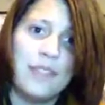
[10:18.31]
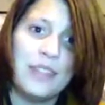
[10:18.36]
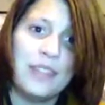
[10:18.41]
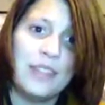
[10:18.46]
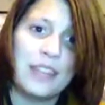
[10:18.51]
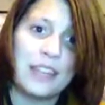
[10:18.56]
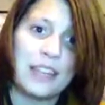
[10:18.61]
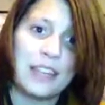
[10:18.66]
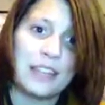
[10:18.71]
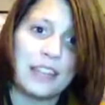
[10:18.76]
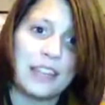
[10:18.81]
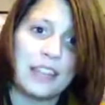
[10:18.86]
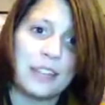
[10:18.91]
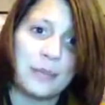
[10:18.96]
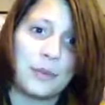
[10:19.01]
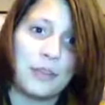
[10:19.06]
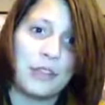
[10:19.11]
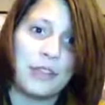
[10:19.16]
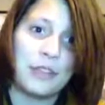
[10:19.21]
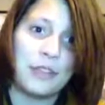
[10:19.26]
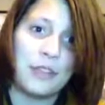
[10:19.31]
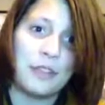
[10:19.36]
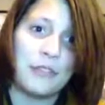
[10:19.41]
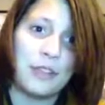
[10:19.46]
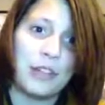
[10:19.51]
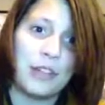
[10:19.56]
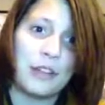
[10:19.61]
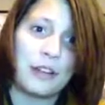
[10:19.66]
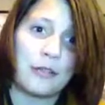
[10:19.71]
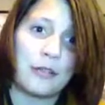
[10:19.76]
and it's day 22 of
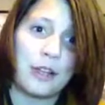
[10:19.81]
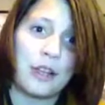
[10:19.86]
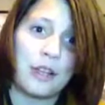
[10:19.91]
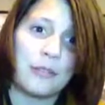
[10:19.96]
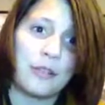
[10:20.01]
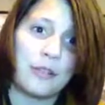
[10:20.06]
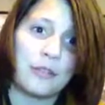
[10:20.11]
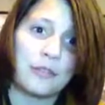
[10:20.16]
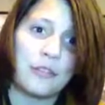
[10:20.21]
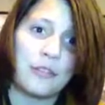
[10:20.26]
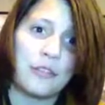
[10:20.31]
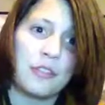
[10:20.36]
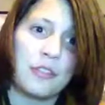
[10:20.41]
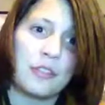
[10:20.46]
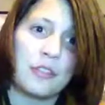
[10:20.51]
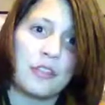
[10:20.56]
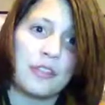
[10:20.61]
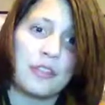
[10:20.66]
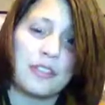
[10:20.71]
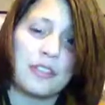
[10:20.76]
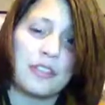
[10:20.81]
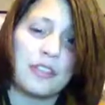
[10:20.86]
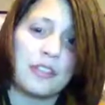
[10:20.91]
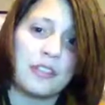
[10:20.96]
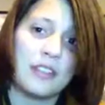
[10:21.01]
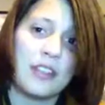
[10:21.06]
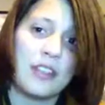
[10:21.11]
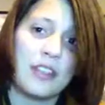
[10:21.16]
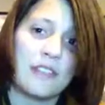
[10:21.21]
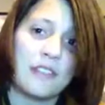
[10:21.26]
NaNoWriMo, so this is
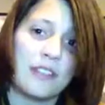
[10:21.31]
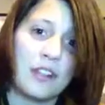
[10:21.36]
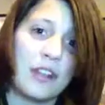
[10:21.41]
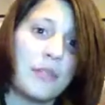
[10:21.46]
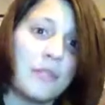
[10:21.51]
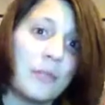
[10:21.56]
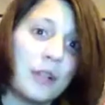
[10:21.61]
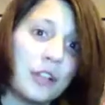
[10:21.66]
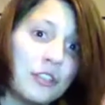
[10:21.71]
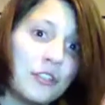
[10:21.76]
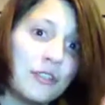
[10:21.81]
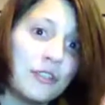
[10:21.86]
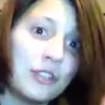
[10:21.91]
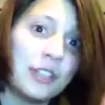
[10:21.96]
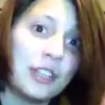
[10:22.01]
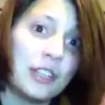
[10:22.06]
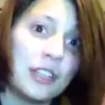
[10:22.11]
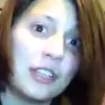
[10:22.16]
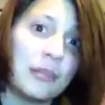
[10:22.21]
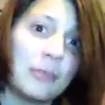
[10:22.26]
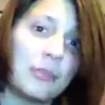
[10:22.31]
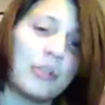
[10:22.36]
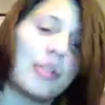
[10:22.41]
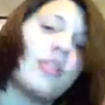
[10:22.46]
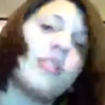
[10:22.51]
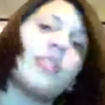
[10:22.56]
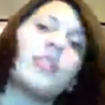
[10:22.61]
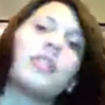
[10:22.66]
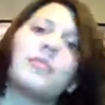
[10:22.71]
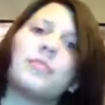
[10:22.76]
not very much of a daily
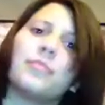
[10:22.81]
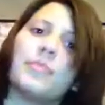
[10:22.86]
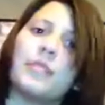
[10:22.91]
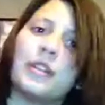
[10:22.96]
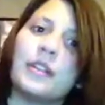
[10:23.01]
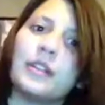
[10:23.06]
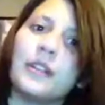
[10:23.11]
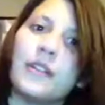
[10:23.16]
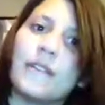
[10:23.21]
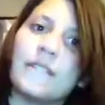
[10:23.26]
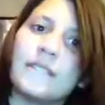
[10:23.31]
vlog, but